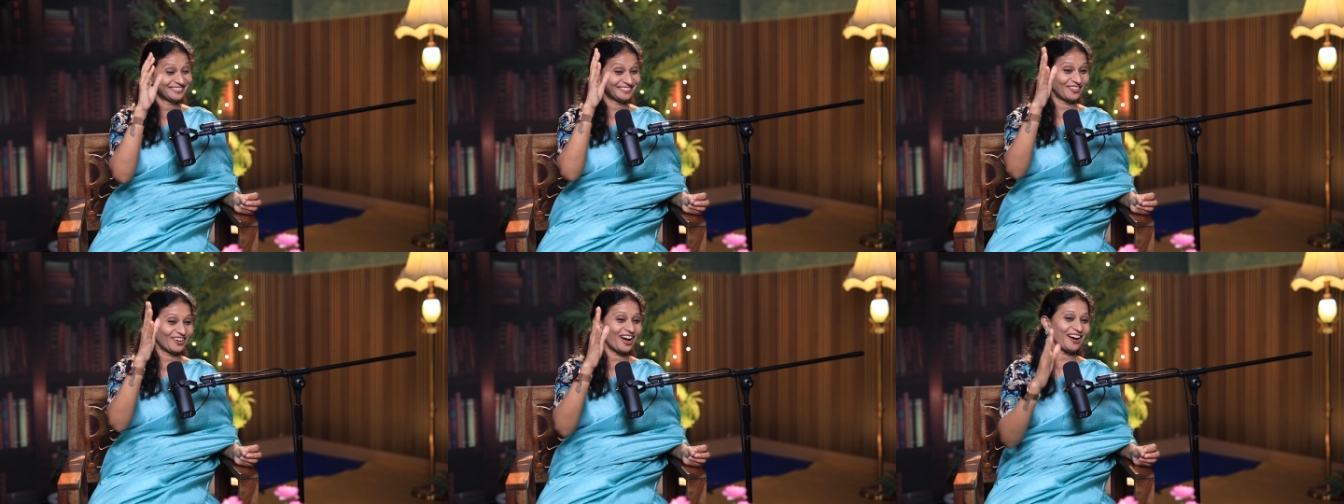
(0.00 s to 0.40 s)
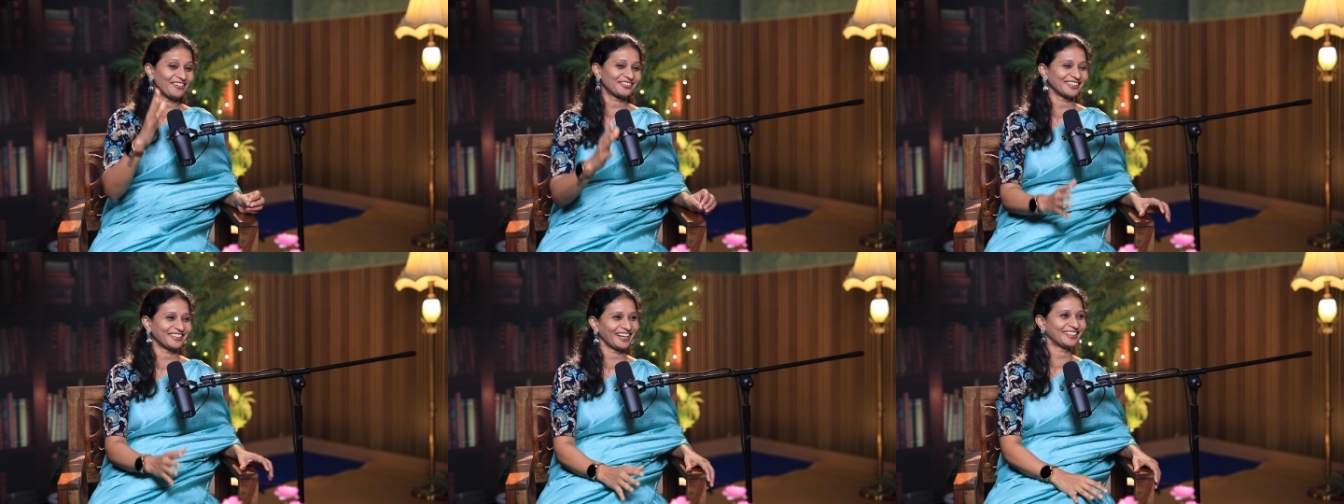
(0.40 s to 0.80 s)
Now,
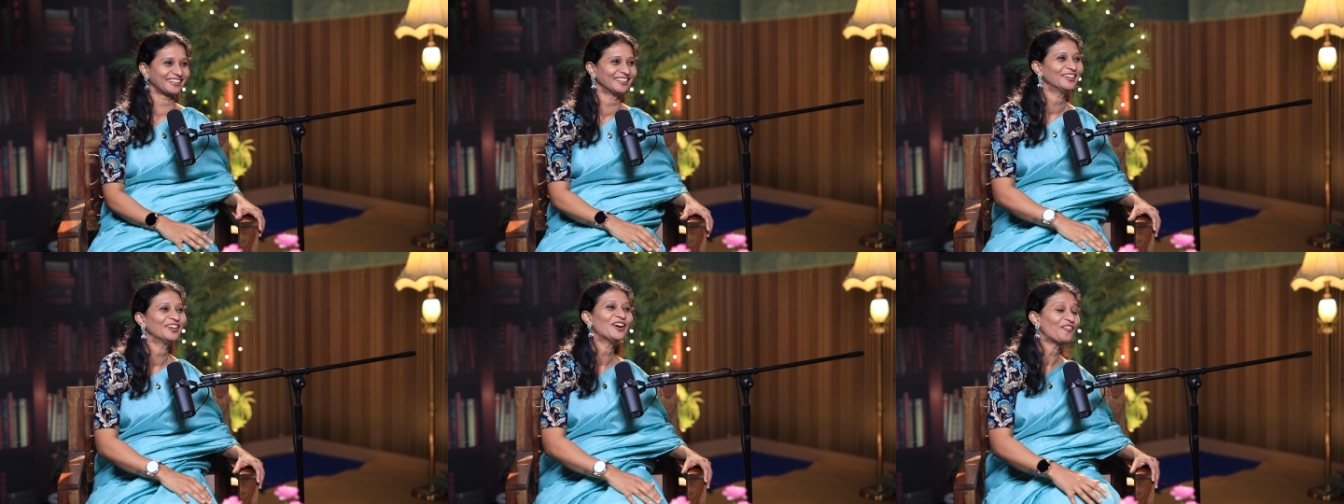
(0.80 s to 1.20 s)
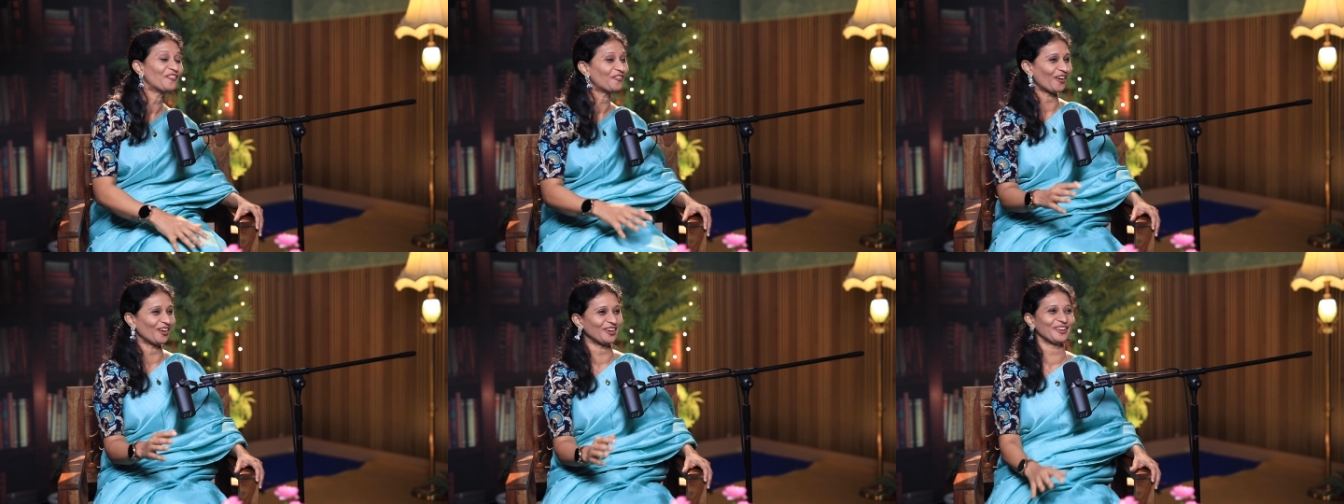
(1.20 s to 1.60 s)
after that,
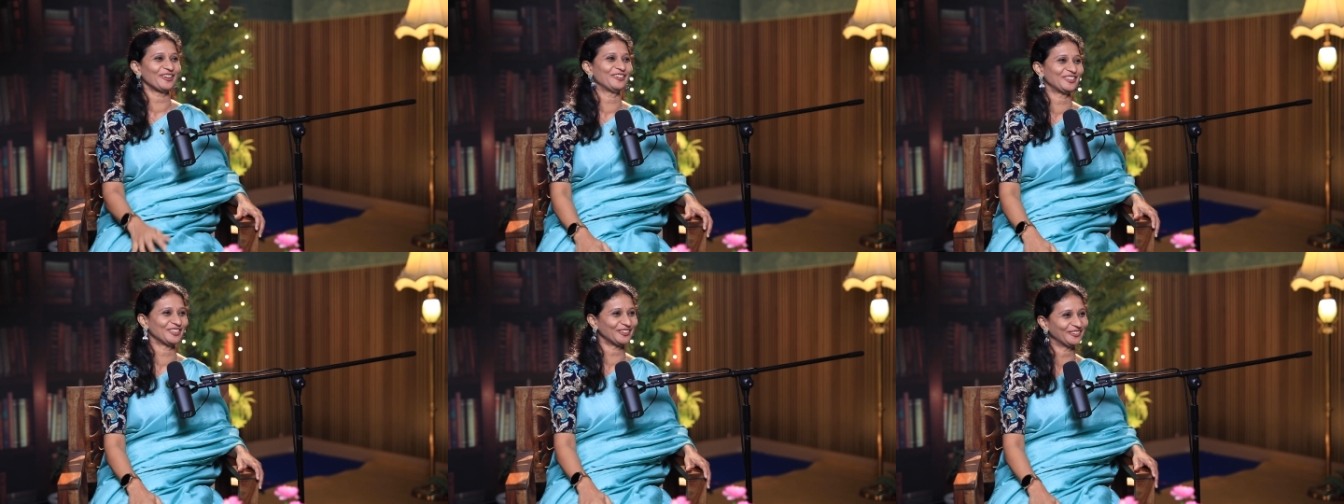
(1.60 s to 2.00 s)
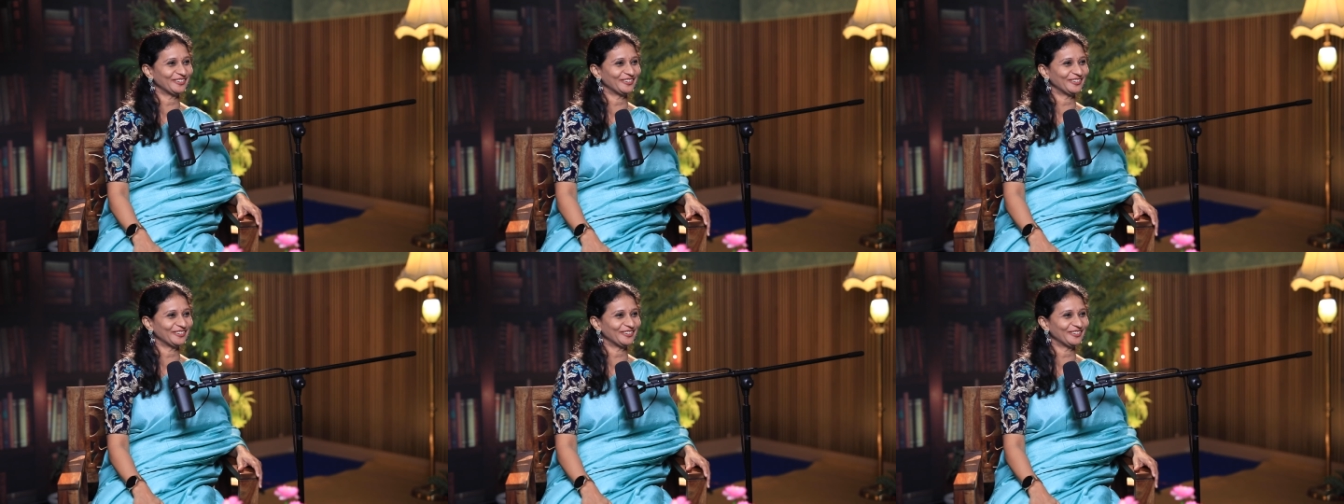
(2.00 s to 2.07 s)
what do you do?